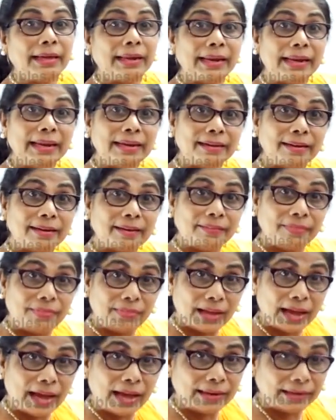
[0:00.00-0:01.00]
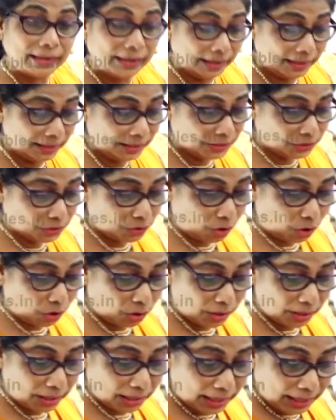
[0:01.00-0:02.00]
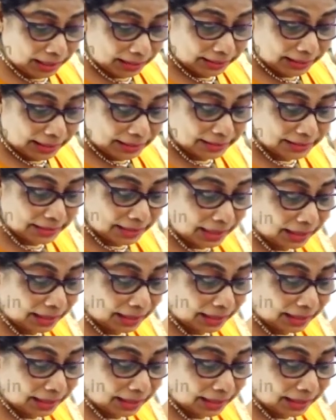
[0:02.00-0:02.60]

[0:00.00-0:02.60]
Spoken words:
greater than, it's called. There is